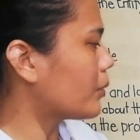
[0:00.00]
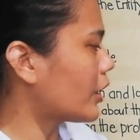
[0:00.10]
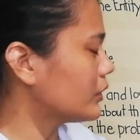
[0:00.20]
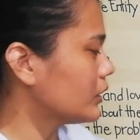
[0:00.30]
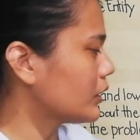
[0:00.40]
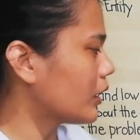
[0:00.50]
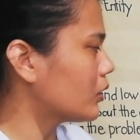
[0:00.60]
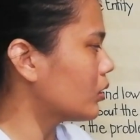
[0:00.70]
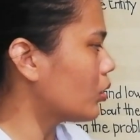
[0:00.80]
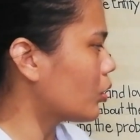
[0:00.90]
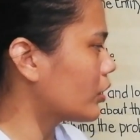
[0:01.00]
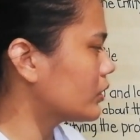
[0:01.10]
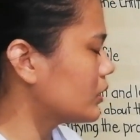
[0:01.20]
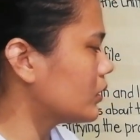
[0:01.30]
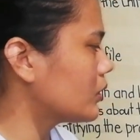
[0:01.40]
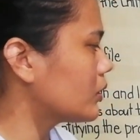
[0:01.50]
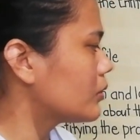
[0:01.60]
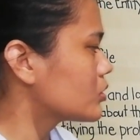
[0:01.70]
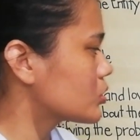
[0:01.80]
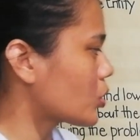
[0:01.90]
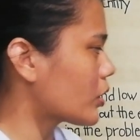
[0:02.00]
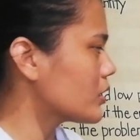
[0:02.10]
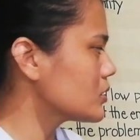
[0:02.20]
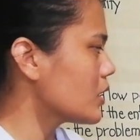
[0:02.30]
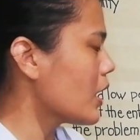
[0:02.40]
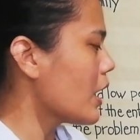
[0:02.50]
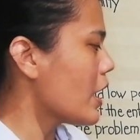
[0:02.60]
article or the source